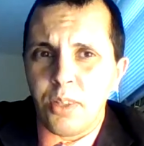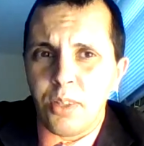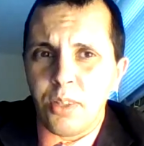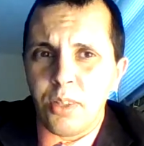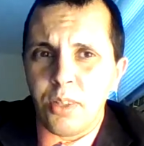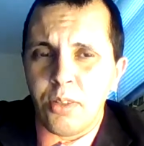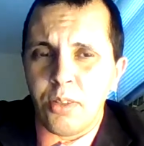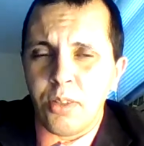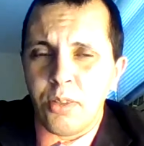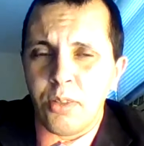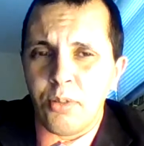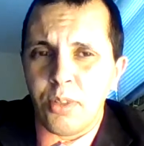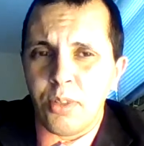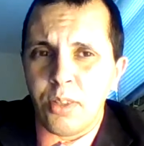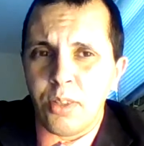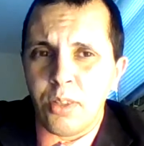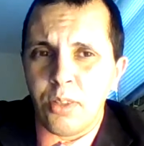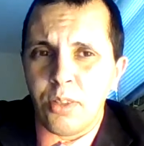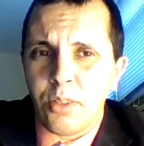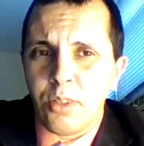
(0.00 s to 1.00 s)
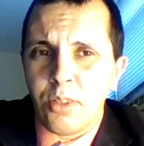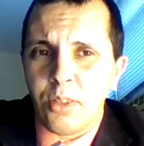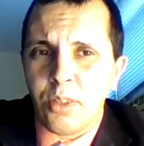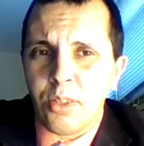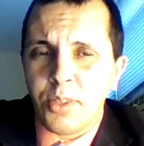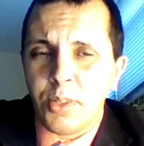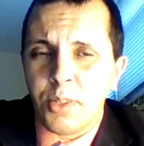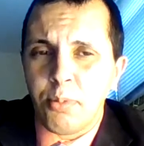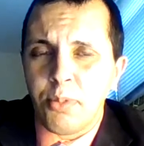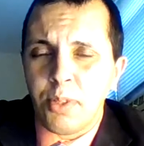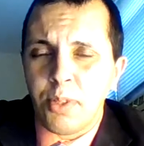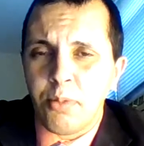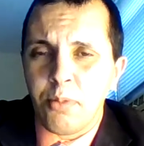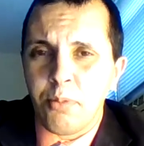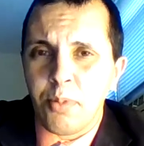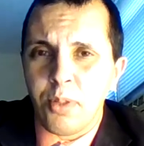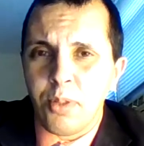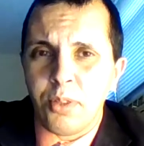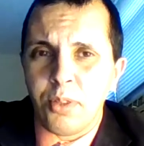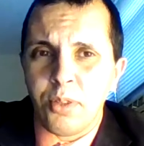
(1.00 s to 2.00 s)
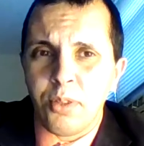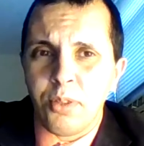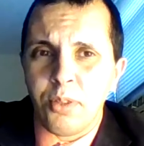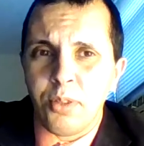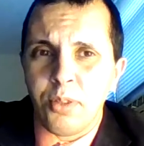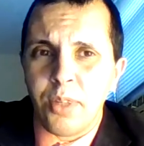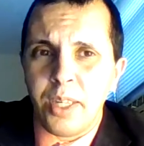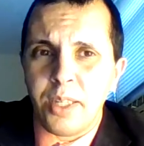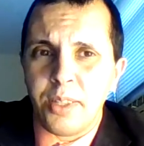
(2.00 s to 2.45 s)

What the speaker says: on September the